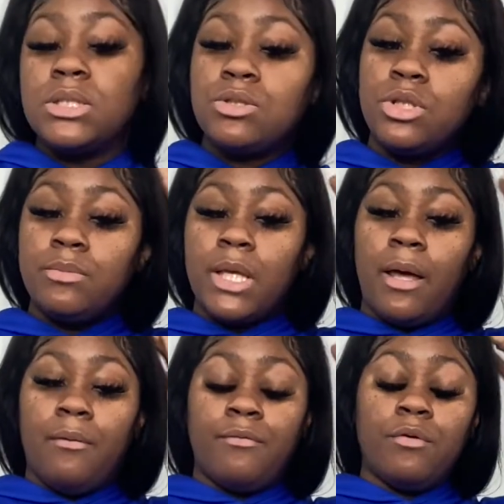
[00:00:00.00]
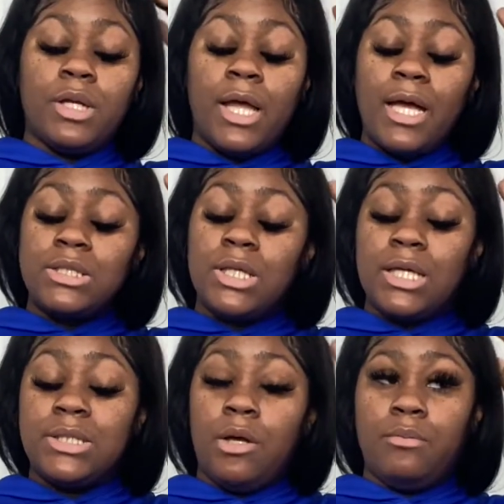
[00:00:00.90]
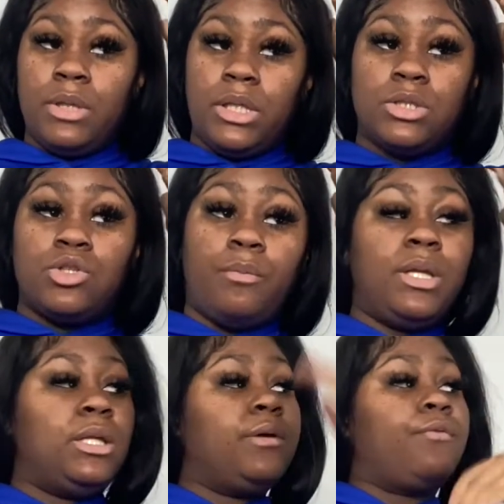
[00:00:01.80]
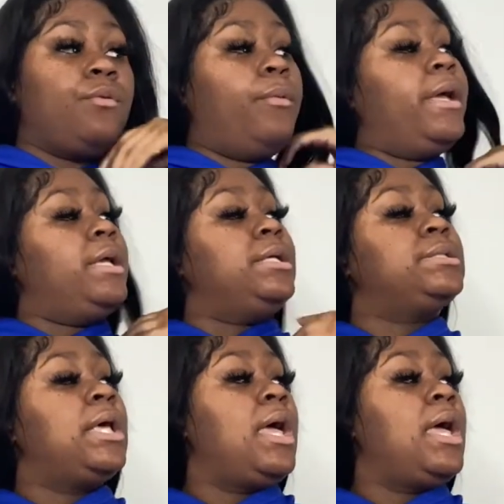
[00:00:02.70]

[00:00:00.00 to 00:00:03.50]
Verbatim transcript: extremely helpful and it actually has helped me in so many different ways